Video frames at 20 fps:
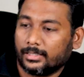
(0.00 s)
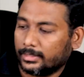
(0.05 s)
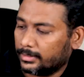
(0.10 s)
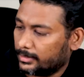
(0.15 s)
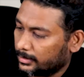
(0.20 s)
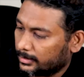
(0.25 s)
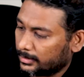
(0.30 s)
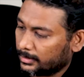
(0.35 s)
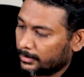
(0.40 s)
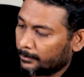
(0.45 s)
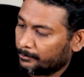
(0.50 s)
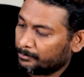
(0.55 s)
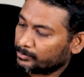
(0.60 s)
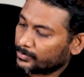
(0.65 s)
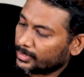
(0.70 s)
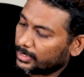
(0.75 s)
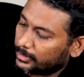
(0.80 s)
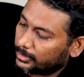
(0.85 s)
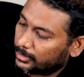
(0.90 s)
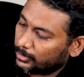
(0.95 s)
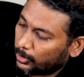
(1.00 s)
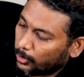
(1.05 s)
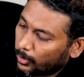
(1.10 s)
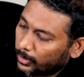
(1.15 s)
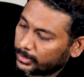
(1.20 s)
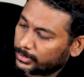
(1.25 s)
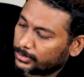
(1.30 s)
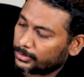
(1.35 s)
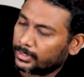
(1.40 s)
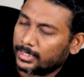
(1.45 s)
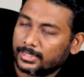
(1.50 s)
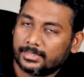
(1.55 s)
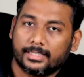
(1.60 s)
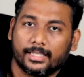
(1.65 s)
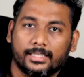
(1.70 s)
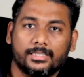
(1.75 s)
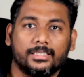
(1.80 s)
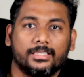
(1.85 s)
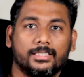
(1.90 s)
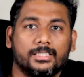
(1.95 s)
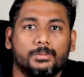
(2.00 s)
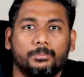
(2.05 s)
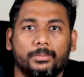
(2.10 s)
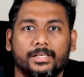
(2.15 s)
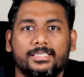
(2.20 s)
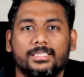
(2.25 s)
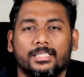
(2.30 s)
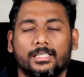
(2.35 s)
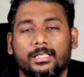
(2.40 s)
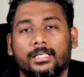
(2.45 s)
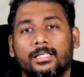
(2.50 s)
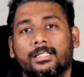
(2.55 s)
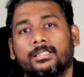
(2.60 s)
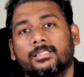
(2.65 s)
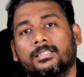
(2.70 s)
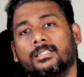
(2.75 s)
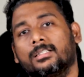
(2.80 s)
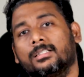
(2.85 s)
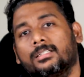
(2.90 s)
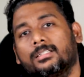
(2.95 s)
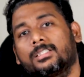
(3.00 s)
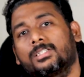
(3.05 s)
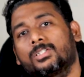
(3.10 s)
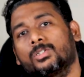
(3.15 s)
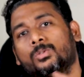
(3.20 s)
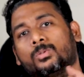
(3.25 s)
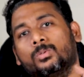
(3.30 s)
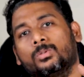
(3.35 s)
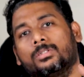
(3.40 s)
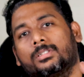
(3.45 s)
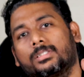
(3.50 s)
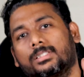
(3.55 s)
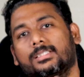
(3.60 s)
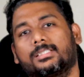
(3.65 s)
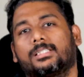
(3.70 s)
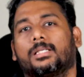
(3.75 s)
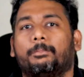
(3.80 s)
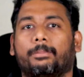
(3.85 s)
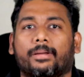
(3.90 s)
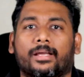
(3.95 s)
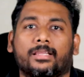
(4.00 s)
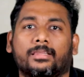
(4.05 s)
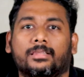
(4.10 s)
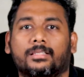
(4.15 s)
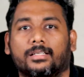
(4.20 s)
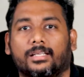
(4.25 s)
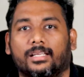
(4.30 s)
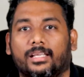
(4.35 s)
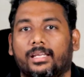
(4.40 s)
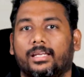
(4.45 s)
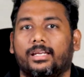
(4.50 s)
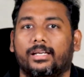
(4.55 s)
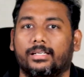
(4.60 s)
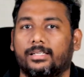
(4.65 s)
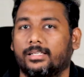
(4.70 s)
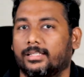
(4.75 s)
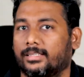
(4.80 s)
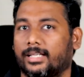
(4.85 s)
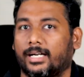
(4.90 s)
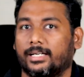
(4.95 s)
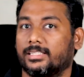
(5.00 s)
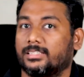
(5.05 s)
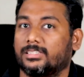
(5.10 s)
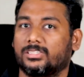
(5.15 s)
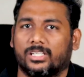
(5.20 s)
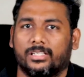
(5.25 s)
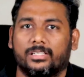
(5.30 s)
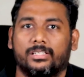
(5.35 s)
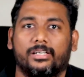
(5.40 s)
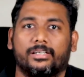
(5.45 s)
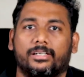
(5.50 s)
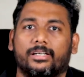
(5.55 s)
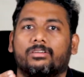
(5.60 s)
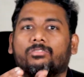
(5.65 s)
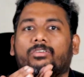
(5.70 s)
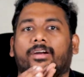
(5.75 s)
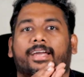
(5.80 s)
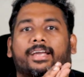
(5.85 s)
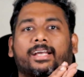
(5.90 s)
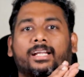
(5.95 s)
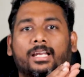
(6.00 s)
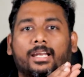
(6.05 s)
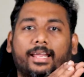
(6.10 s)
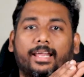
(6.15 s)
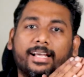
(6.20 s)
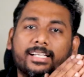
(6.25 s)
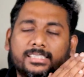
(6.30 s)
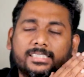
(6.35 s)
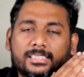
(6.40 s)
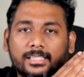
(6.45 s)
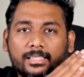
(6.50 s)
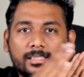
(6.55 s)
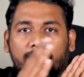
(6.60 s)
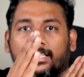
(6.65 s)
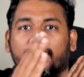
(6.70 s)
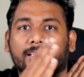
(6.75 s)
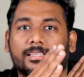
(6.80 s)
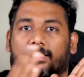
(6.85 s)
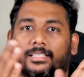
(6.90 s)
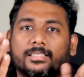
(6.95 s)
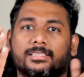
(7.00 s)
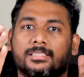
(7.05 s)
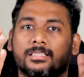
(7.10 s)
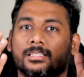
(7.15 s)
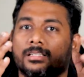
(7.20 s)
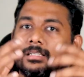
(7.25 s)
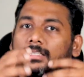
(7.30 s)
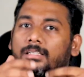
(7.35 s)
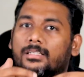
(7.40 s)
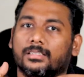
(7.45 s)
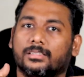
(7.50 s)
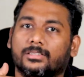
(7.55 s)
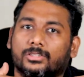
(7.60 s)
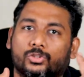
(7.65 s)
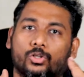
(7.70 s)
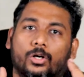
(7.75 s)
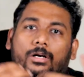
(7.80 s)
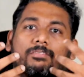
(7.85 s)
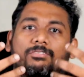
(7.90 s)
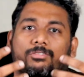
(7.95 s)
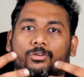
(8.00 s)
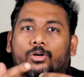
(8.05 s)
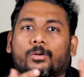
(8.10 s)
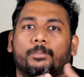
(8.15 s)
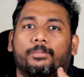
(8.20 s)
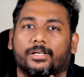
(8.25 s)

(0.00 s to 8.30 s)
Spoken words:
The longitudinal section is basically to dissipate the heat that is generated by exerting this sort of low